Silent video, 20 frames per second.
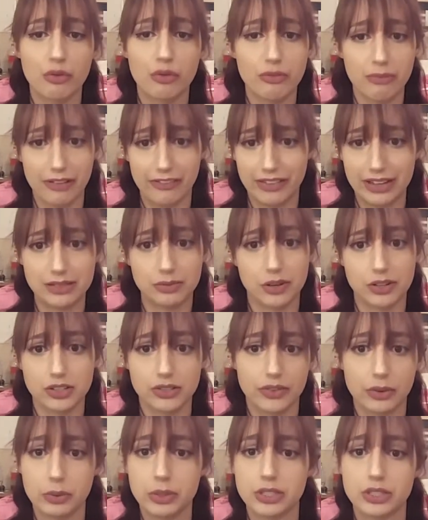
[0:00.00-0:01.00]
or my face wash
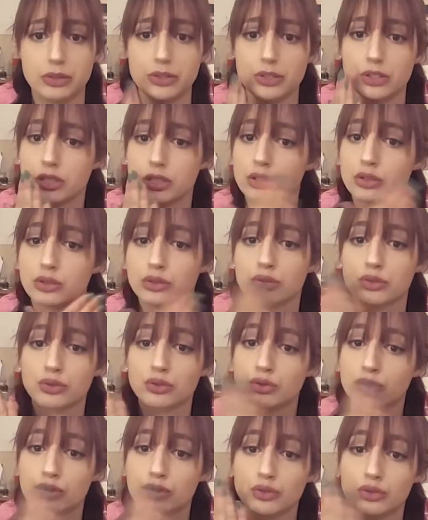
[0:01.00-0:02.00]
if I want to and just,
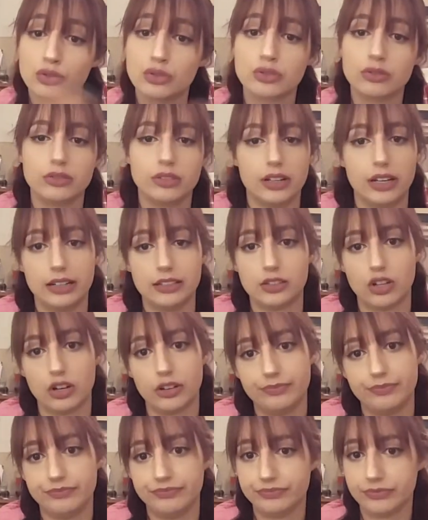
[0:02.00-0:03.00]
and it's
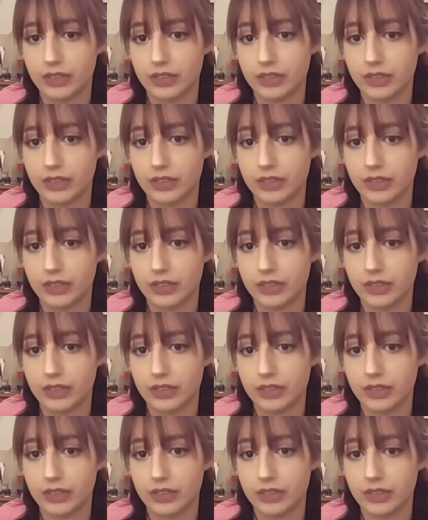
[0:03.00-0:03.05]
gone.